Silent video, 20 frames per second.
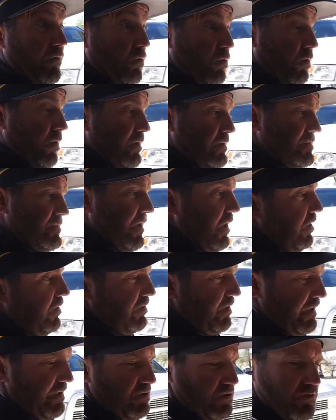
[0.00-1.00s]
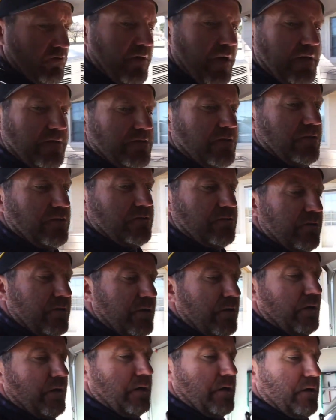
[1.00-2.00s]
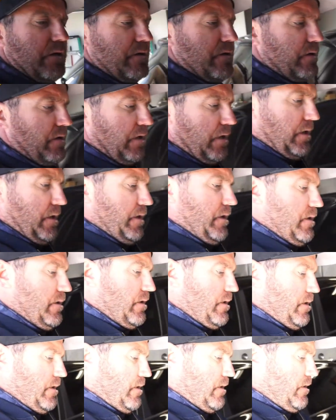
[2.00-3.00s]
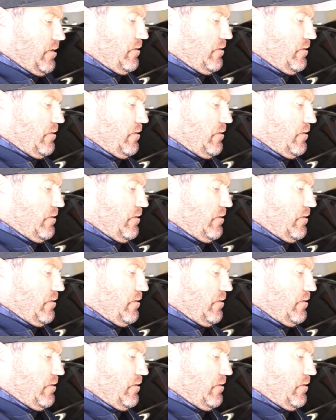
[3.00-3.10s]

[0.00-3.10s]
works, I'll let you guys know. And, uh,